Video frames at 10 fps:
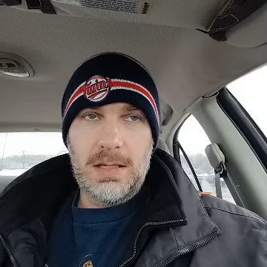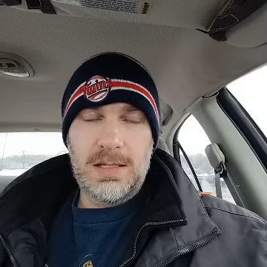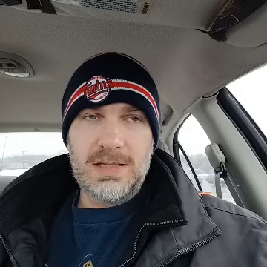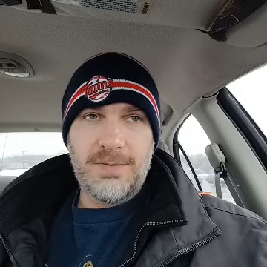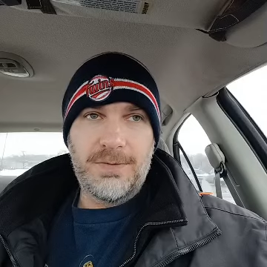
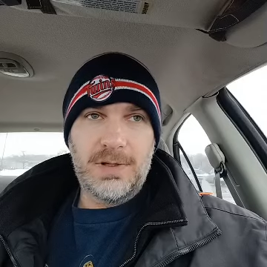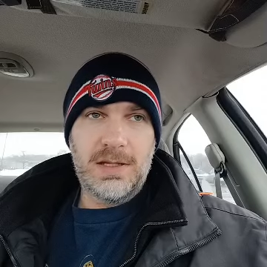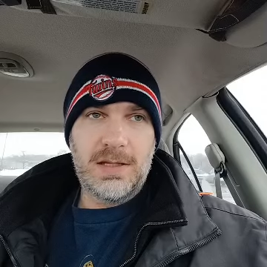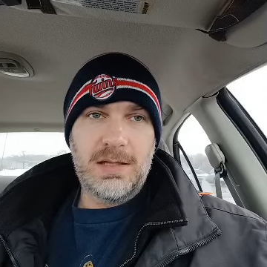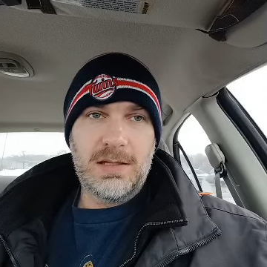It
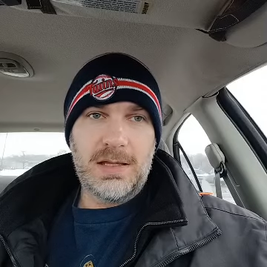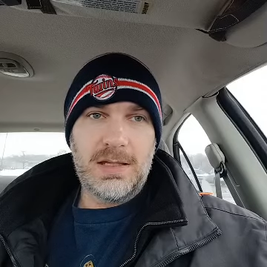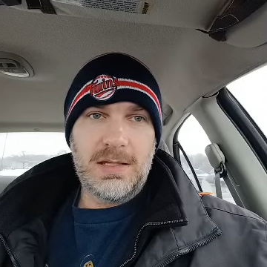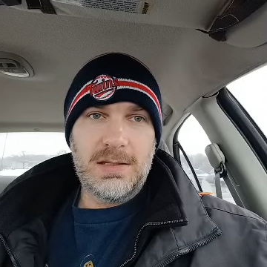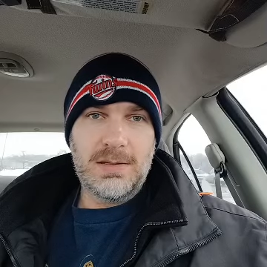definitely,
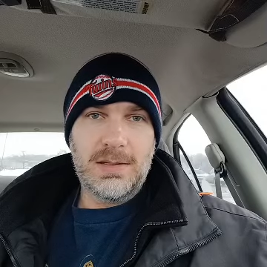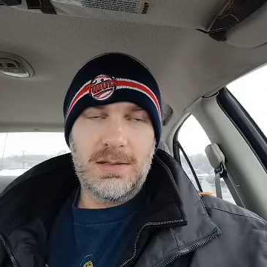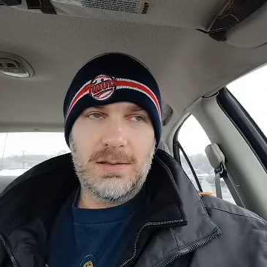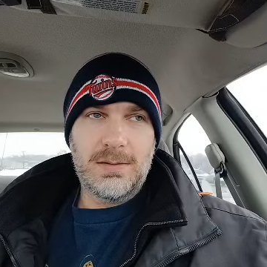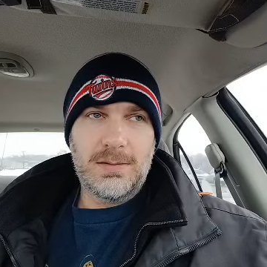like,
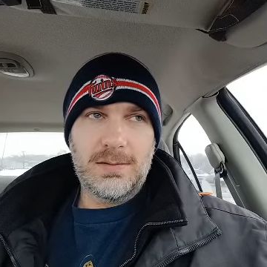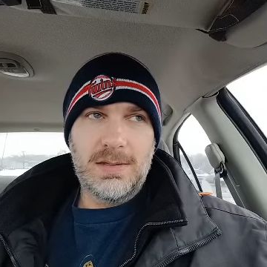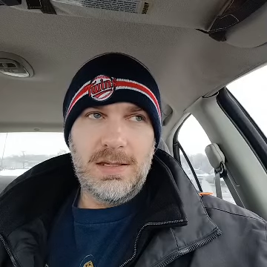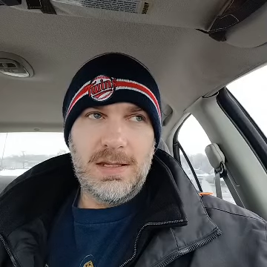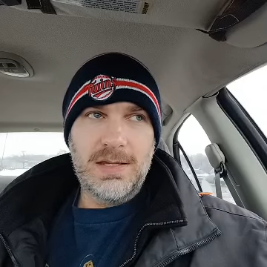
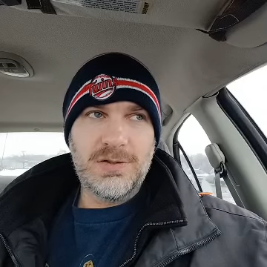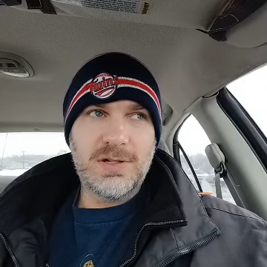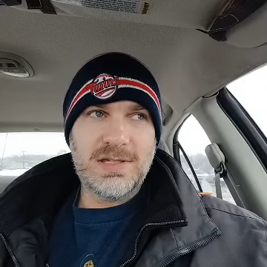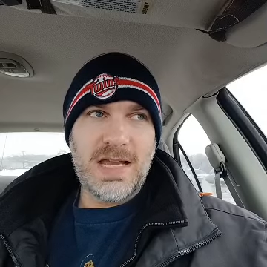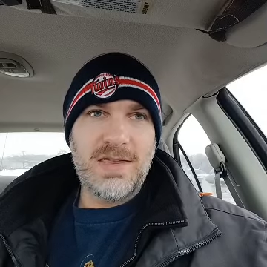he's going
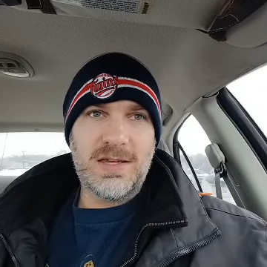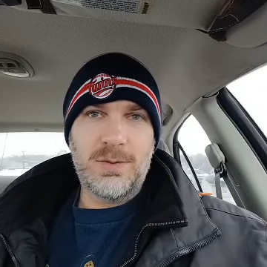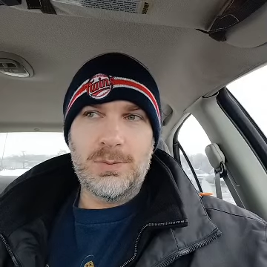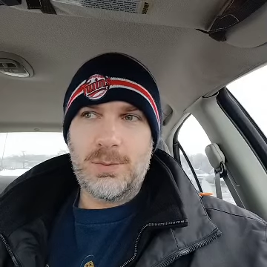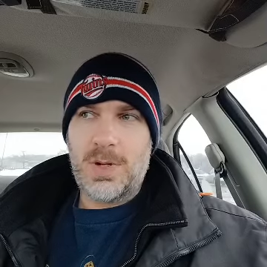to say that he
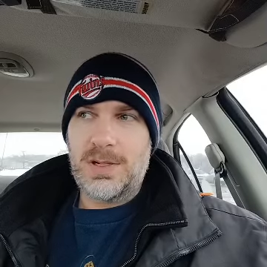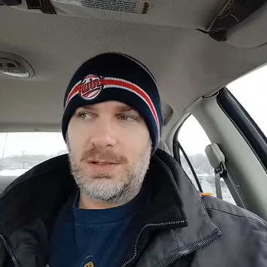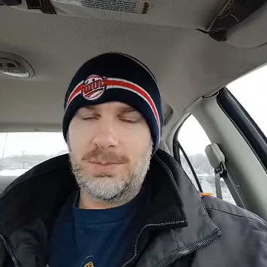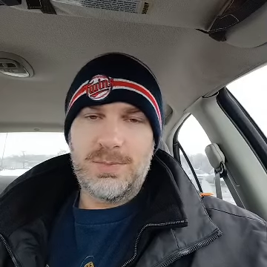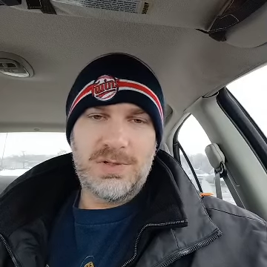
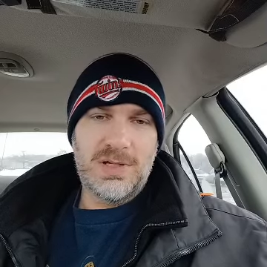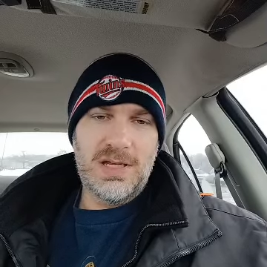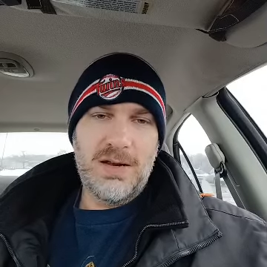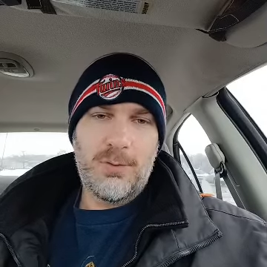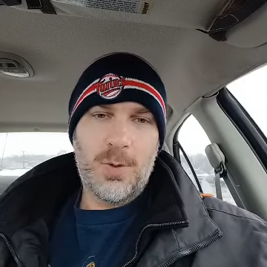
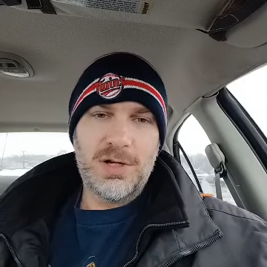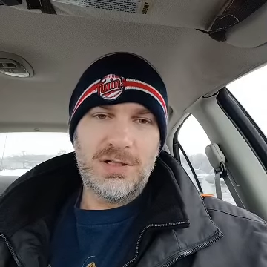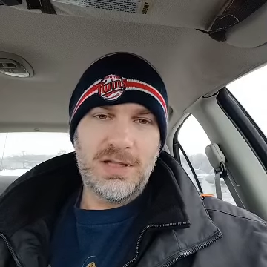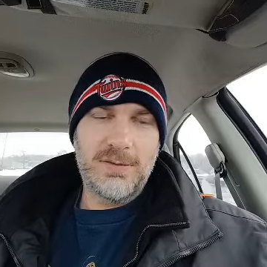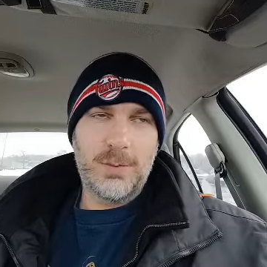never wanted to
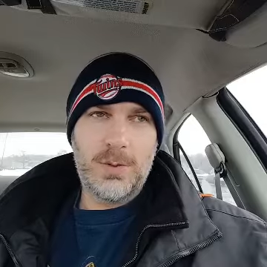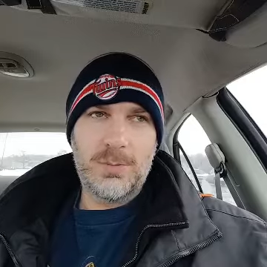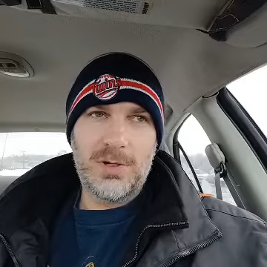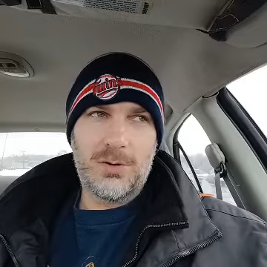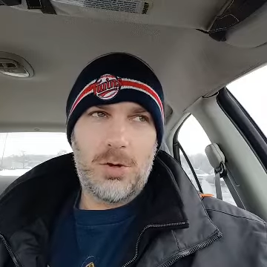leave. He wanted to
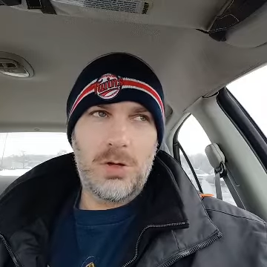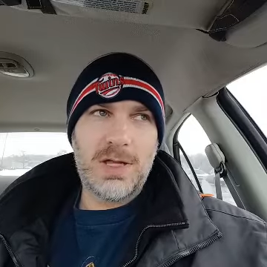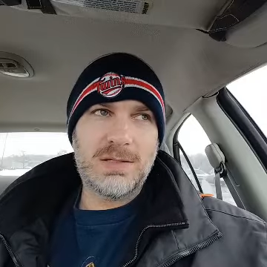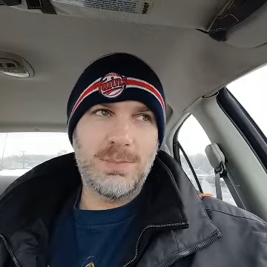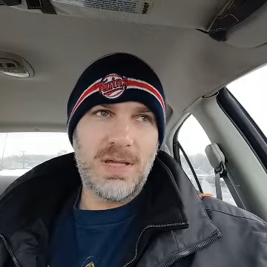be here all along.
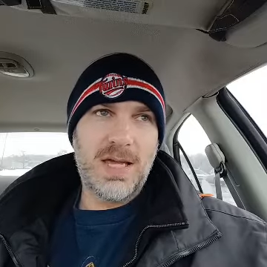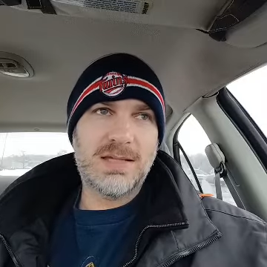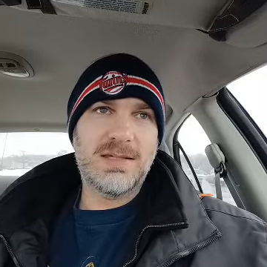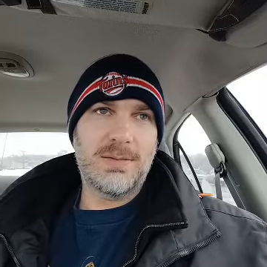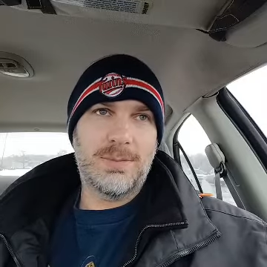That's
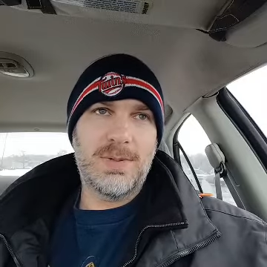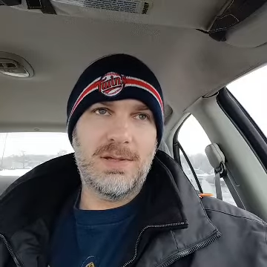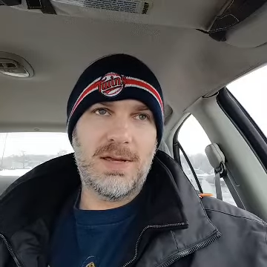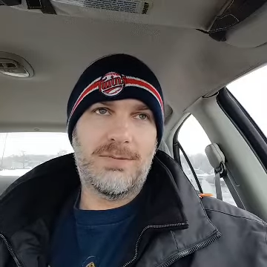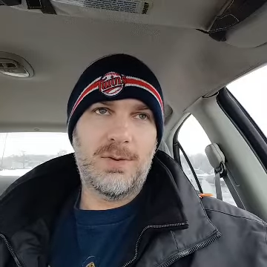BS. He
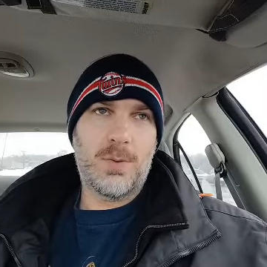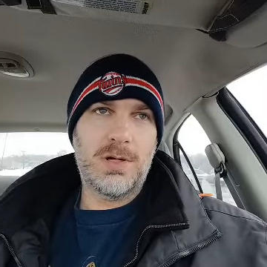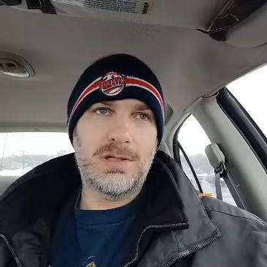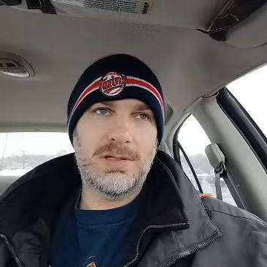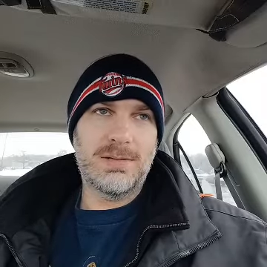definitely
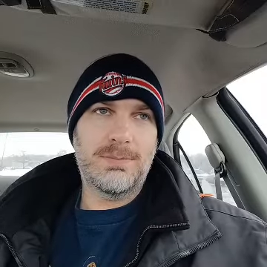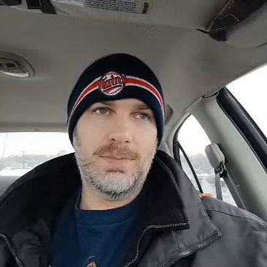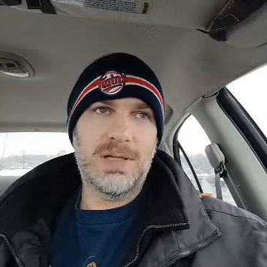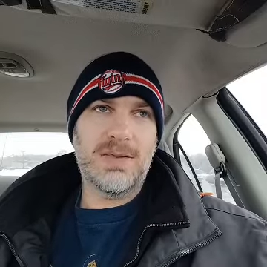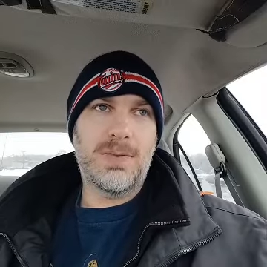wanted to
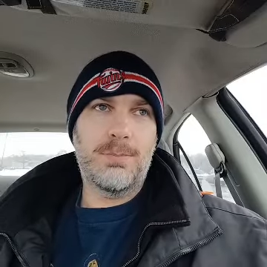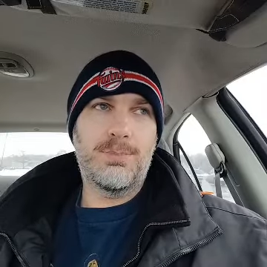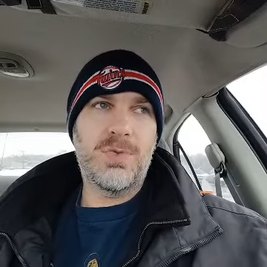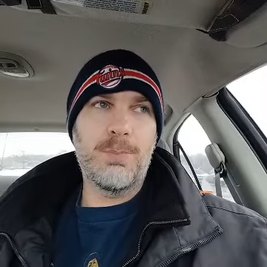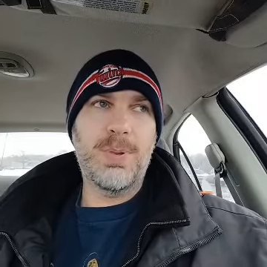get
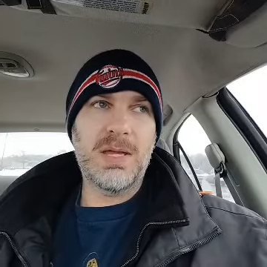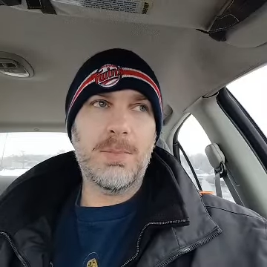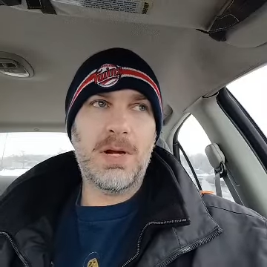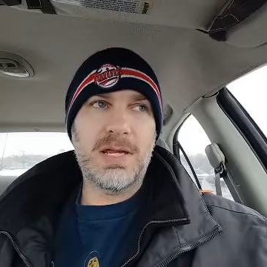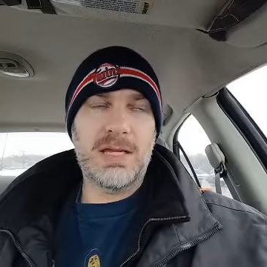the big
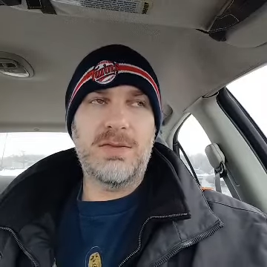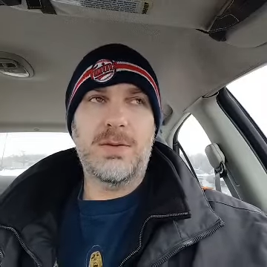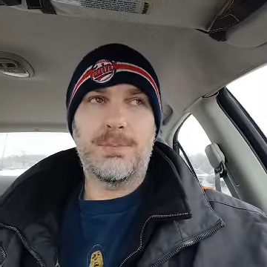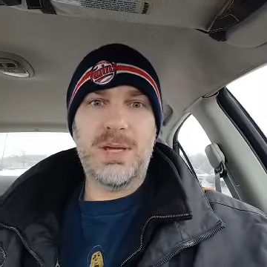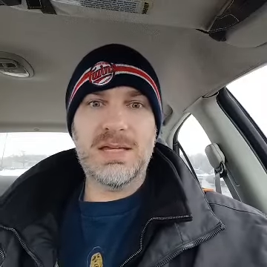money,
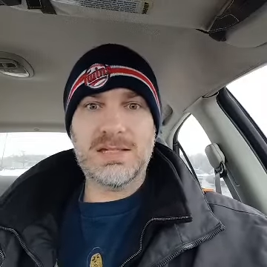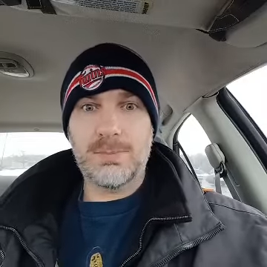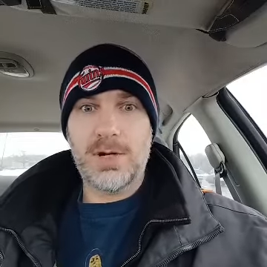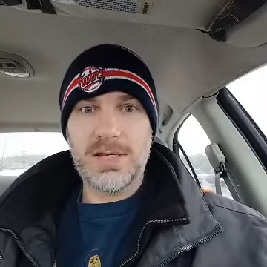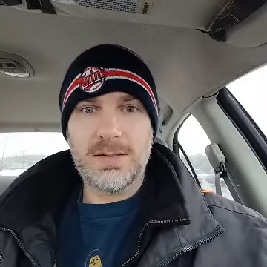the biggest
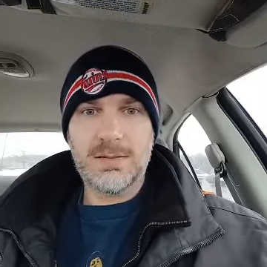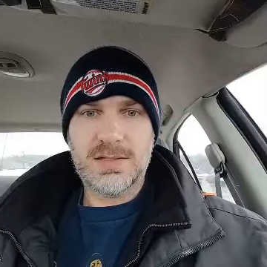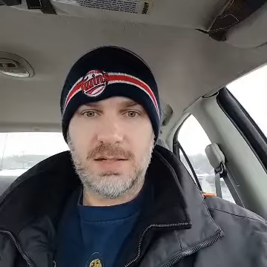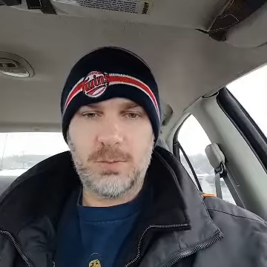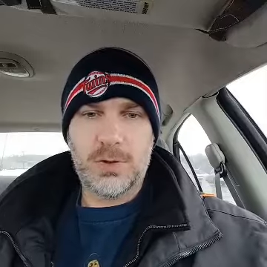money
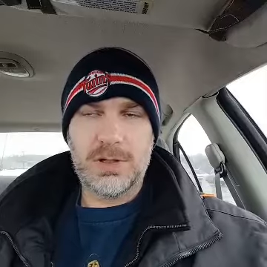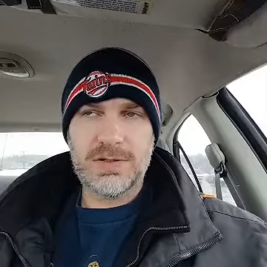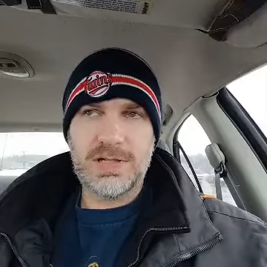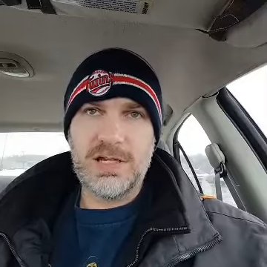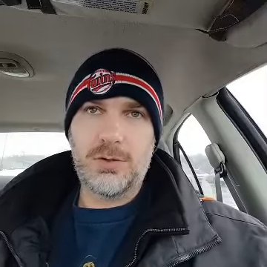somewhere
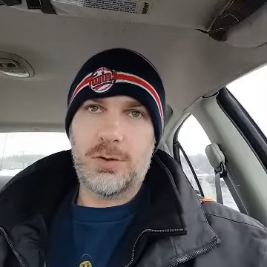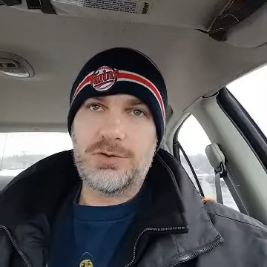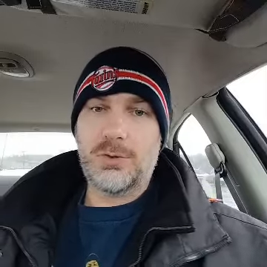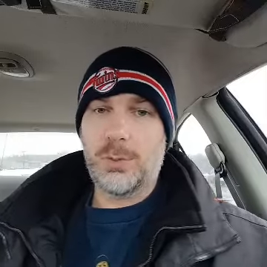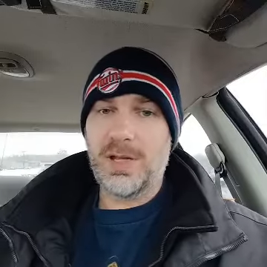else that he could
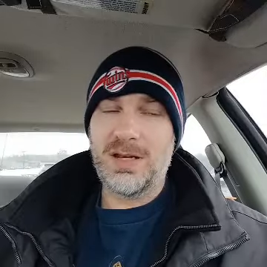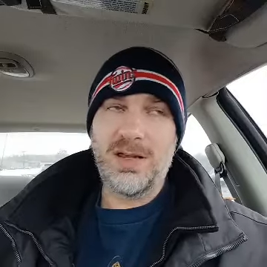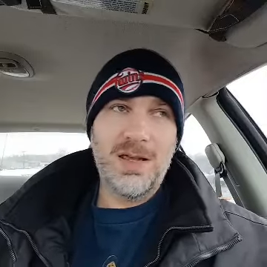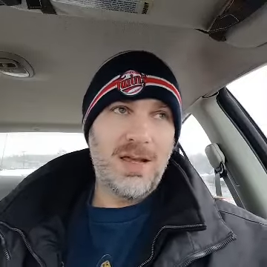also win.